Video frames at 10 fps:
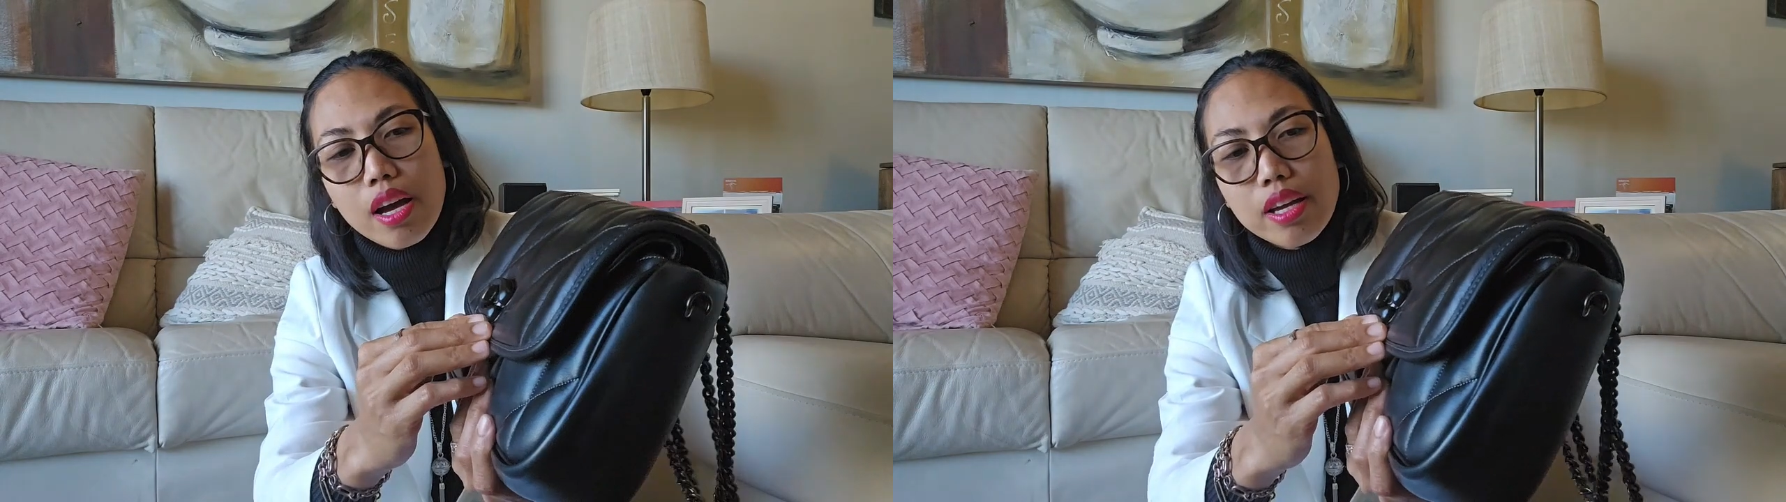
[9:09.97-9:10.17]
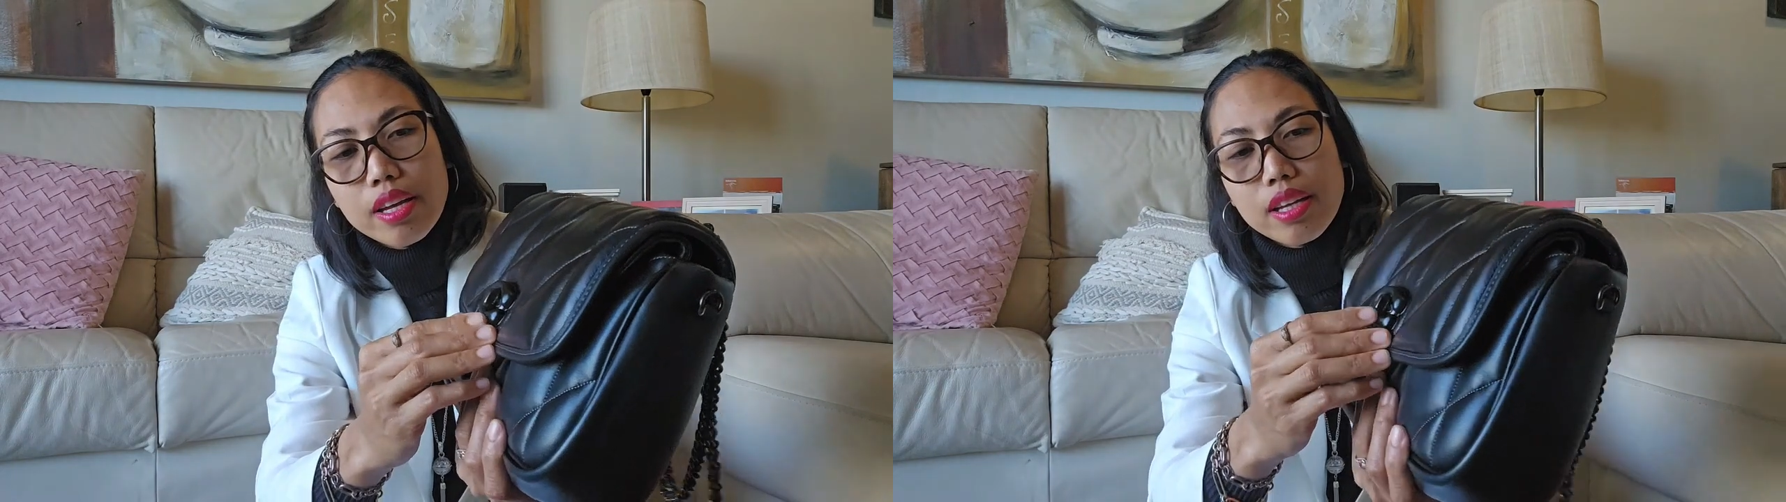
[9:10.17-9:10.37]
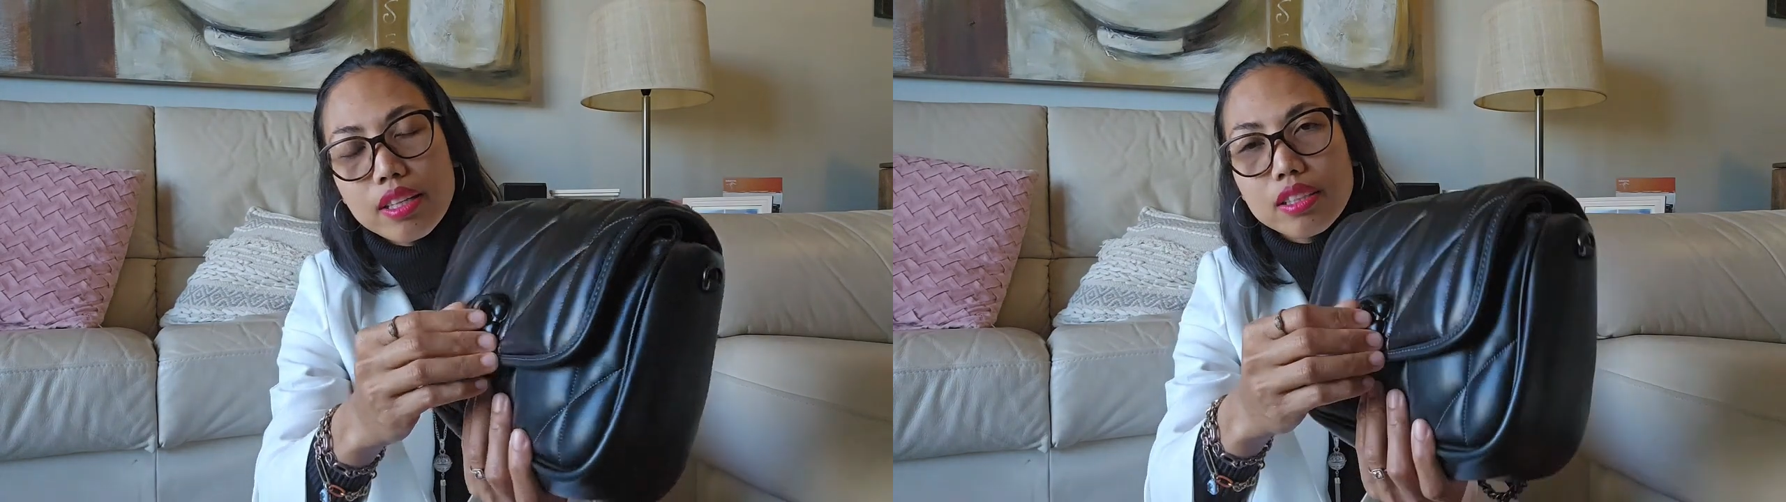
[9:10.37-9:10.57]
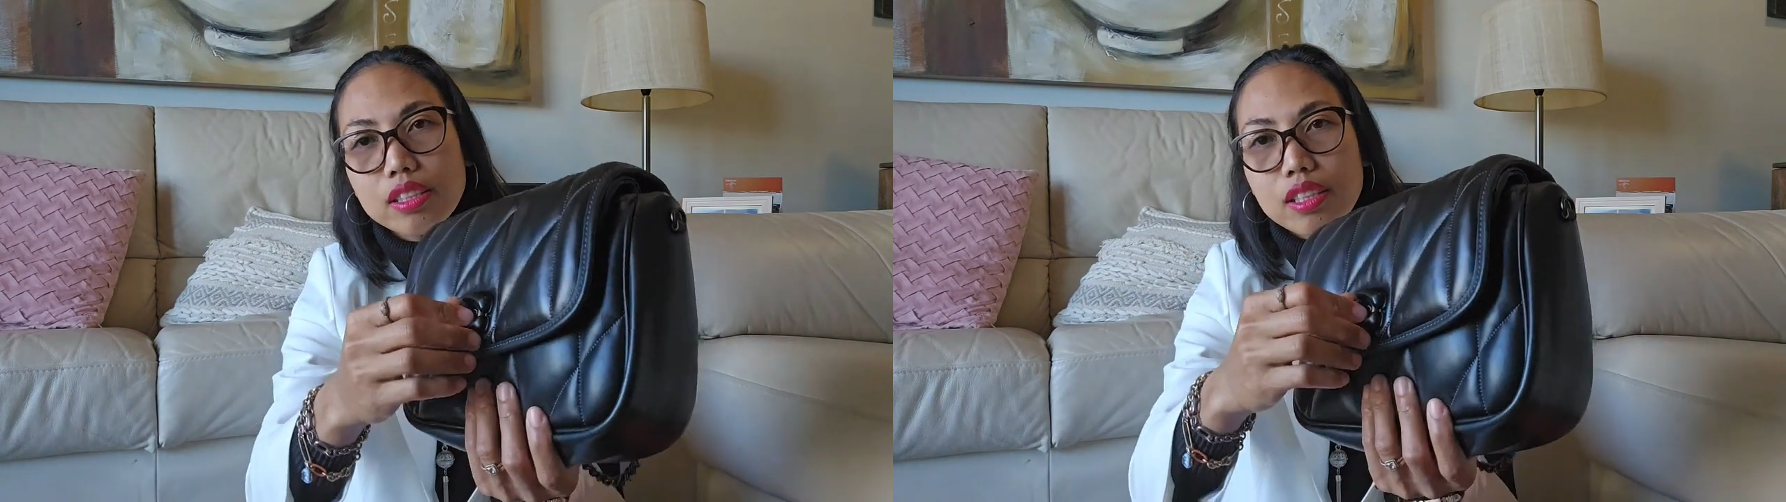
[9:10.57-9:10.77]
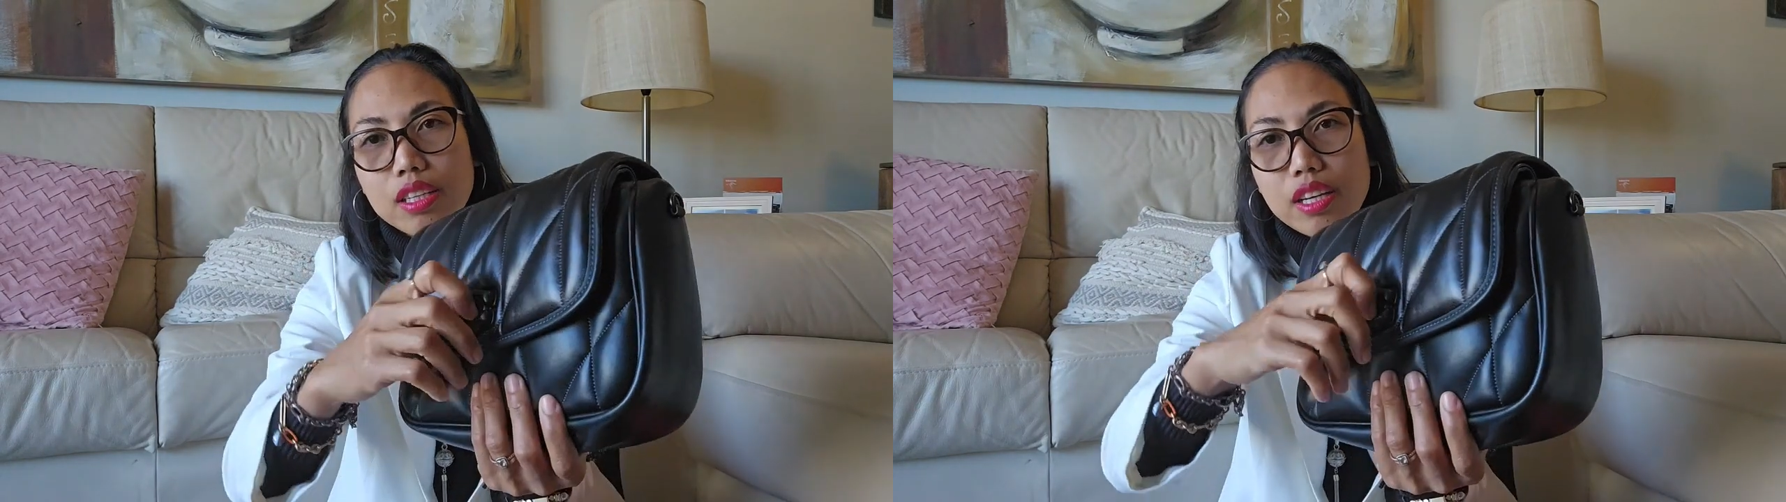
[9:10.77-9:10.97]
and
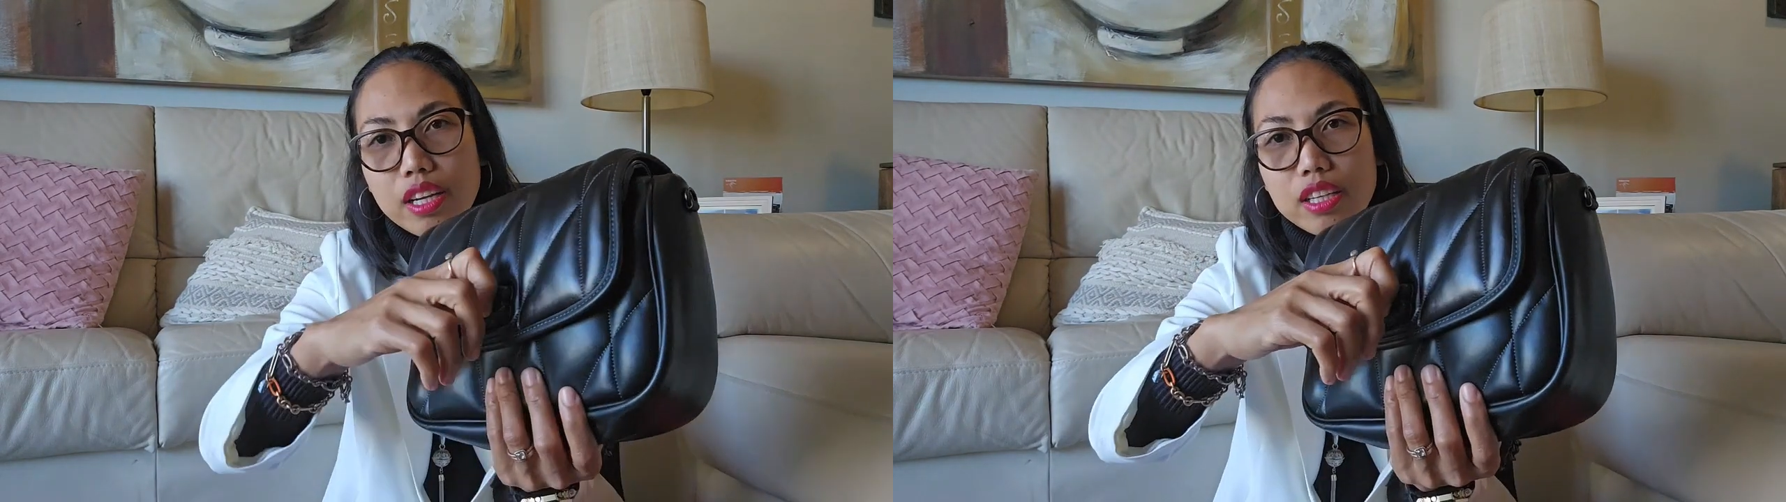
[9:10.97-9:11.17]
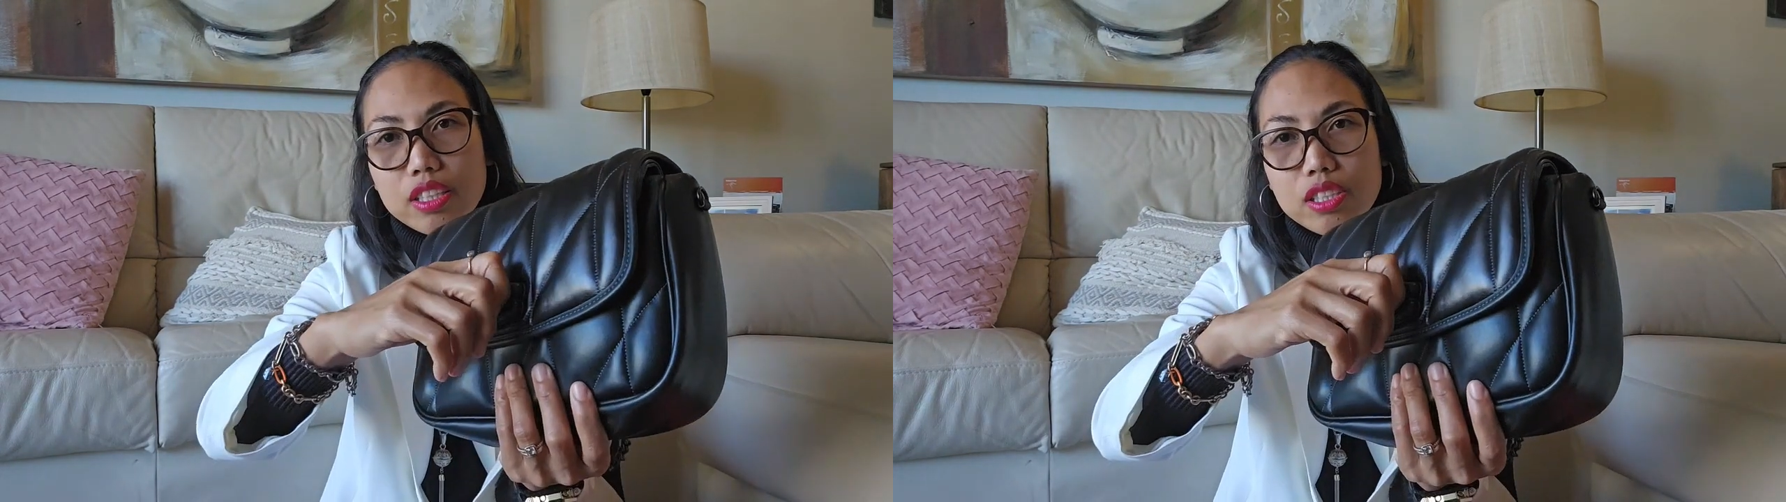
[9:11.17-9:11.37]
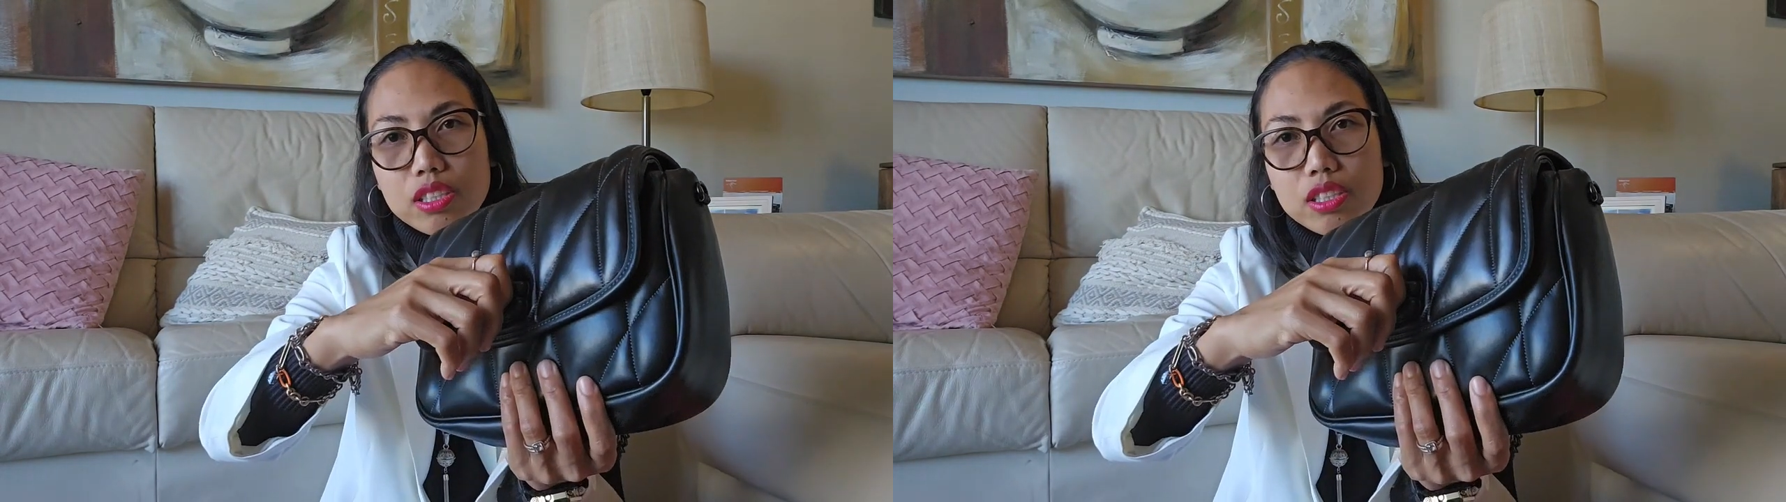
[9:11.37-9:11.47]
a